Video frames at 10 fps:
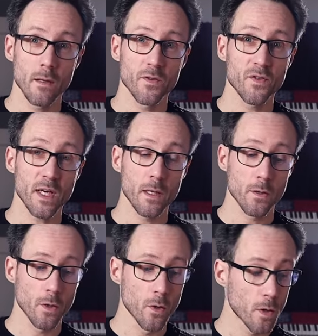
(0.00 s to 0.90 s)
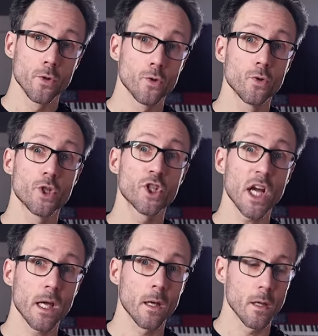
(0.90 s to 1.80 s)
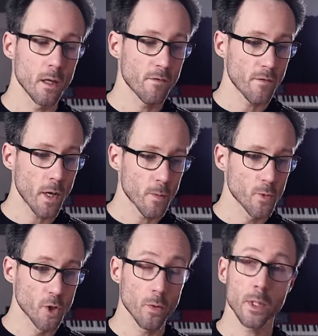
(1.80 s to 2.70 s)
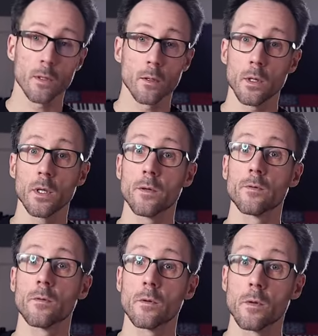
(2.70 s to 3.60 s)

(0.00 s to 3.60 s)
a second look to check if I'm doing it